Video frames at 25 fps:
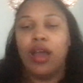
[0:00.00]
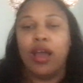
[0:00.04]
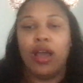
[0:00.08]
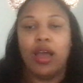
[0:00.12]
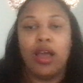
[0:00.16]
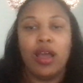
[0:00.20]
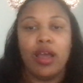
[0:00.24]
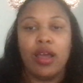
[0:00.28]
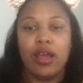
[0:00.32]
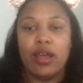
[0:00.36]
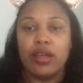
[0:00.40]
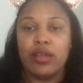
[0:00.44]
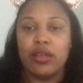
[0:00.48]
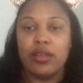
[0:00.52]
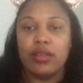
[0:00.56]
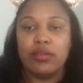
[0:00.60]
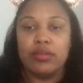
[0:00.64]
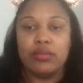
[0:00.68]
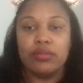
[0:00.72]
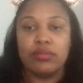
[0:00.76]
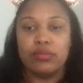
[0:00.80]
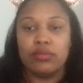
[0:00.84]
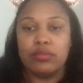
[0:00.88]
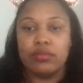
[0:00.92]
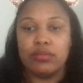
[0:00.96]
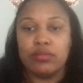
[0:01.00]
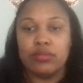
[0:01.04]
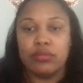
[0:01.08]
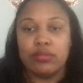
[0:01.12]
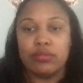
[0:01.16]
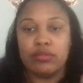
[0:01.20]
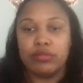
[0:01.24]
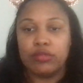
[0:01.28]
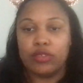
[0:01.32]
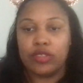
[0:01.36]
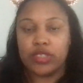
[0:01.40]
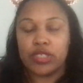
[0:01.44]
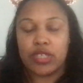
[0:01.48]

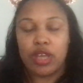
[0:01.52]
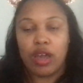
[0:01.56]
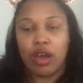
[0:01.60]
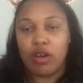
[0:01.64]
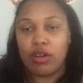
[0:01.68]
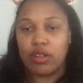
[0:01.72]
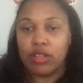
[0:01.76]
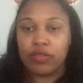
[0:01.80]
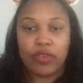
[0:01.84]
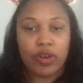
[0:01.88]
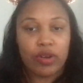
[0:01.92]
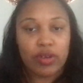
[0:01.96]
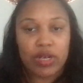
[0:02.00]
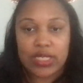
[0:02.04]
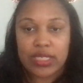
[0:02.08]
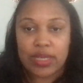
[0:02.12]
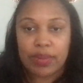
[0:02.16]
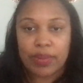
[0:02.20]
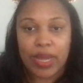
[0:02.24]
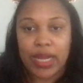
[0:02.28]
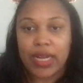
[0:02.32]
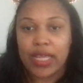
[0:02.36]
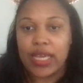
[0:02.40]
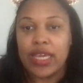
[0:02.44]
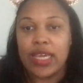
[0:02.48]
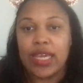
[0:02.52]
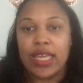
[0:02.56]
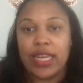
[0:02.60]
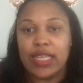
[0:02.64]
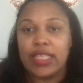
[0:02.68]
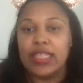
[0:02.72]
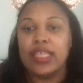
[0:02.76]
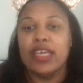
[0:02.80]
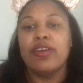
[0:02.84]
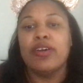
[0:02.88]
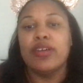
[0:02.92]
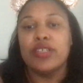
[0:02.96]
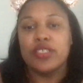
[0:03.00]
talk on the phone to somebody,
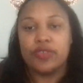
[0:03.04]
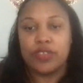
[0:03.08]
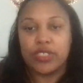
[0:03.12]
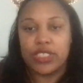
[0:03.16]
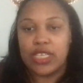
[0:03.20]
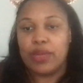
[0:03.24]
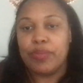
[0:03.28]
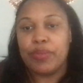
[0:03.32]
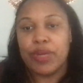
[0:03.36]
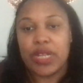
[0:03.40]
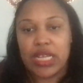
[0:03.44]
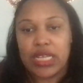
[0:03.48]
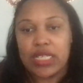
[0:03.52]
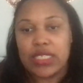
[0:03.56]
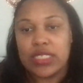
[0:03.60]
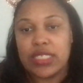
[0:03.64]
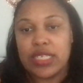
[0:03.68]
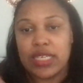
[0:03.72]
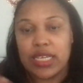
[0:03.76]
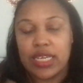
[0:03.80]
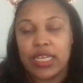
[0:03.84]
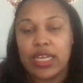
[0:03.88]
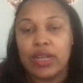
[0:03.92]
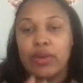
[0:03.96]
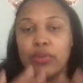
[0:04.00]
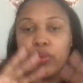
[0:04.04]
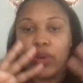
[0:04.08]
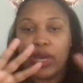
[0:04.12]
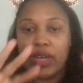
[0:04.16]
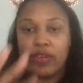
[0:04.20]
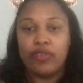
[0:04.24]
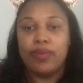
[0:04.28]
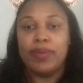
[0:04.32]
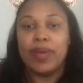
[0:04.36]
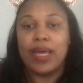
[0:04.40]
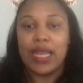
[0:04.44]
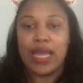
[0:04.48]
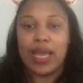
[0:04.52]
anything else for 10 minutes to get away
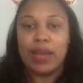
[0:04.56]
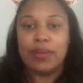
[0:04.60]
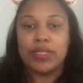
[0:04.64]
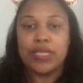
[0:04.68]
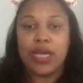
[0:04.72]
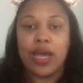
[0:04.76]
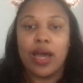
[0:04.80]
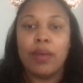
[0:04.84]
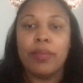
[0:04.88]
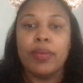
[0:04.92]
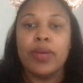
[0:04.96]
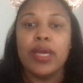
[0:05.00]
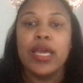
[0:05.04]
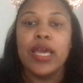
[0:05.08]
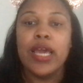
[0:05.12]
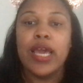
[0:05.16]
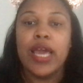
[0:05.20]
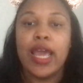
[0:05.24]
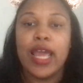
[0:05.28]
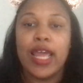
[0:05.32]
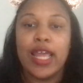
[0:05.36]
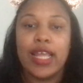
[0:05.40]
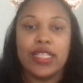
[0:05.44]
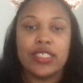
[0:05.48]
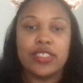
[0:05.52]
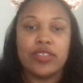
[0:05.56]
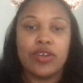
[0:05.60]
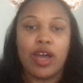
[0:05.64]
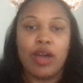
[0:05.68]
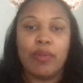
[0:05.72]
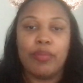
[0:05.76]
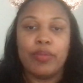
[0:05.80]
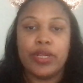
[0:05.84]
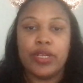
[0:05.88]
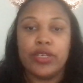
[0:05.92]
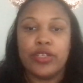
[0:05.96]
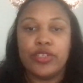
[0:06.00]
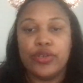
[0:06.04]
from my laptop. And so
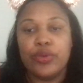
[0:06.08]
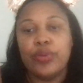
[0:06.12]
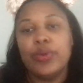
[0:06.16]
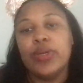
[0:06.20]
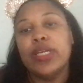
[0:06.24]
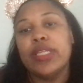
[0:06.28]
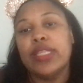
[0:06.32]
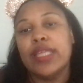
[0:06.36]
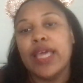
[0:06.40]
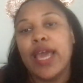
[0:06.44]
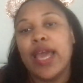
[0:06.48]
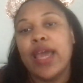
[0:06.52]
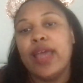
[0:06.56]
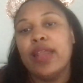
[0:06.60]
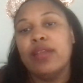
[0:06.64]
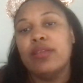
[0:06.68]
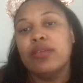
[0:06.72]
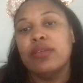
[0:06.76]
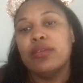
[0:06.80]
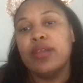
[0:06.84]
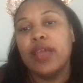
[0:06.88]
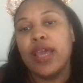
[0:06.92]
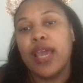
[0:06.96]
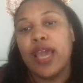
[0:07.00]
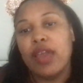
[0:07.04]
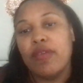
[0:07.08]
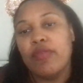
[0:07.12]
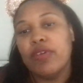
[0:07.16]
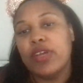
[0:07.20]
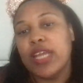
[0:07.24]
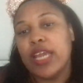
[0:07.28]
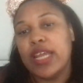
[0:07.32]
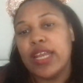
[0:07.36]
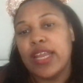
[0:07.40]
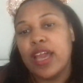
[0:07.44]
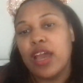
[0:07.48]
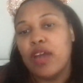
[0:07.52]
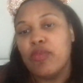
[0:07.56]
I've been doing that every
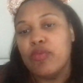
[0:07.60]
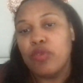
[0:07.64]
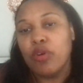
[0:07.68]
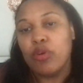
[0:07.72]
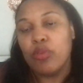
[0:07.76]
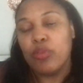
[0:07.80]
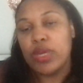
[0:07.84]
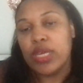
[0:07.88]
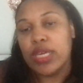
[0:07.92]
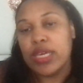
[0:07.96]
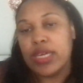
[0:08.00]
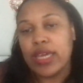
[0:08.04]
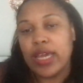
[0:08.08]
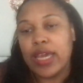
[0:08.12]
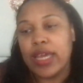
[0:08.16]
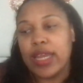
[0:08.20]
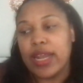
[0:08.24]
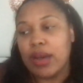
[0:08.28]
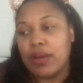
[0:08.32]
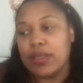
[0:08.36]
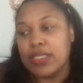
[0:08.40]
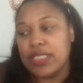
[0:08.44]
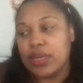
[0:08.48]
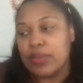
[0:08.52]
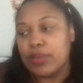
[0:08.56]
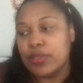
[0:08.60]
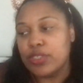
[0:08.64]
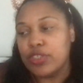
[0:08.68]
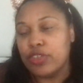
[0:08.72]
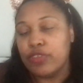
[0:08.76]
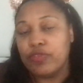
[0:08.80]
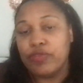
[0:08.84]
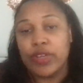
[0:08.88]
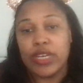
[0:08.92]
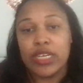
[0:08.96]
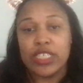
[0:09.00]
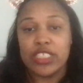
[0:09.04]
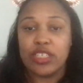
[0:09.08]
day now for a week, and I was able to
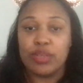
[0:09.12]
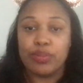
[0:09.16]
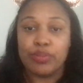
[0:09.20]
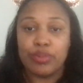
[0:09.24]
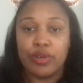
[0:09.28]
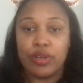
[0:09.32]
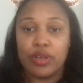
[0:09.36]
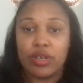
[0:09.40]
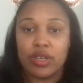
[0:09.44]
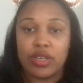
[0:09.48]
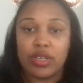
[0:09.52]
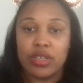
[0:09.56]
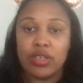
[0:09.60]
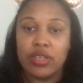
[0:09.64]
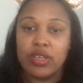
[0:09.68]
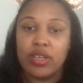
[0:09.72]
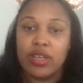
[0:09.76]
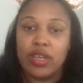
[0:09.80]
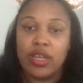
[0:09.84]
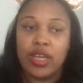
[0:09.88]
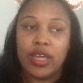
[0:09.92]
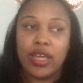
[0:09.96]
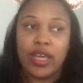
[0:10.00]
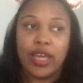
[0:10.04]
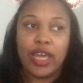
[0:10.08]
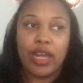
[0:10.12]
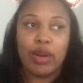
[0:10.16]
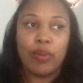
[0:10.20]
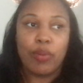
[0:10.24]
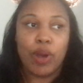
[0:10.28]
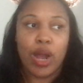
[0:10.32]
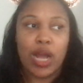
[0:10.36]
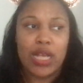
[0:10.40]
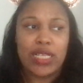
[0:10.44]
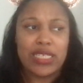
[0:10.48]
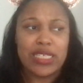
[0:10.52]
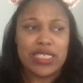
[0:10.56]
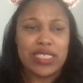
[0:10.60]
finish the book in a
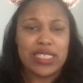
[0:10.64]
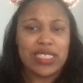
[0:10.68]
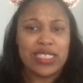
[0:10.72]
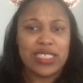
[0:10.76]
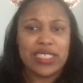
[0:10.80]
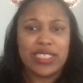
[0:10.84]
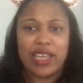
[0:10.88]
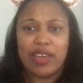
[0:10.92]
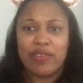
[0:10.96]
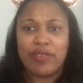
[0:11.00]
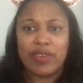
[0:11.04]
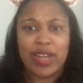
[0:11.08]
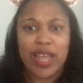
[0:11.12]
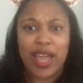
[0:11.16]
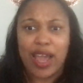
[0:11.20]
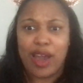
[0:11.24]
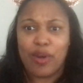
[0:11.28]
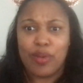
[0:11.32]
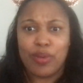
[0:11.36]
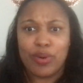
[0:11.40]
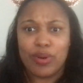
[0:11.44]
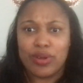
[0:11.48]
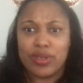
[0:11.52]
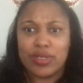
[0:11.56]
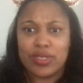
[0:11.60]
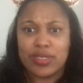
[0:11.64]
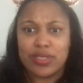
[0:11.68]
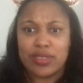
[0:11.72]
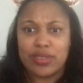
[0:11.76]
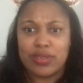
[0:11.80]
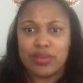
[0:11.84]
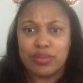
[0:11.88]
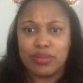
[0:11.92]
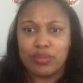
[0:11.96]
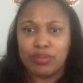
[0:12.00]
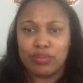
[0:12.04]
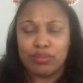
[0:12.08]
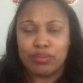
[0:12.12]
process of 7 hours,
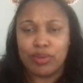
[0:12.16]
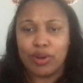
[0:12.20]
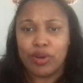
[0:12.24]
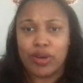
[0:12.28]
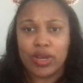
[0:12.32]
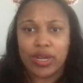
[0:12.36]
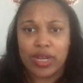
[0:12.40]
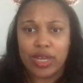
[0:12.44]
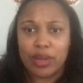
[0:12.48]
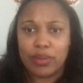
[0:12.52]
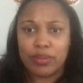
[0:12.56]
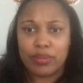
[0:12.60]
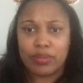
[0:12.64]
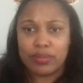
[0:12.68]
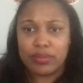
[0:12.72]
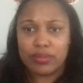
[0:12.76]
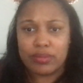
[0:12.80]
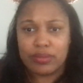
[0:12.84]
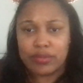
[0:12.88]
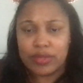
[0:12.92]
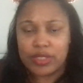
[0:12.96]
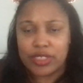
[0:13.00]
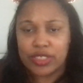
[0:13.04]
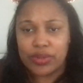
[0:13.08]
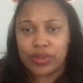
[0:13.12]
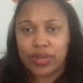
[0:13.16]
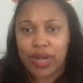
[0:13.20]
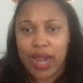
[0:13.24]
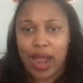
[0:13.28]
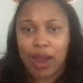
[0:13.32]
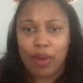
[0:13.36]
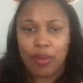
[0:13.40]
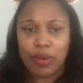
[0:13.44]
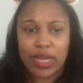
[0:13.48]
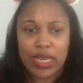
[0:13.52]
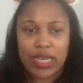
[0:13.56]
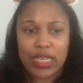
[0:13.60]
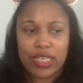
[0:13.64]
broken up into an
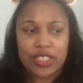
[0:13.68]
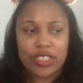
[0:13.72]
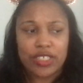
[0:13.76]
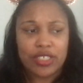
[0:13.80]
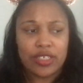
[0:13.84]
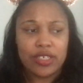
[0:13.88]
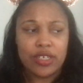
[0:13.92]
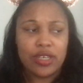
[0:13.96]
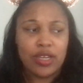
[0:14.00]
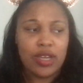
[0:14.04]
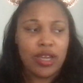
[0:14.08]
hour each.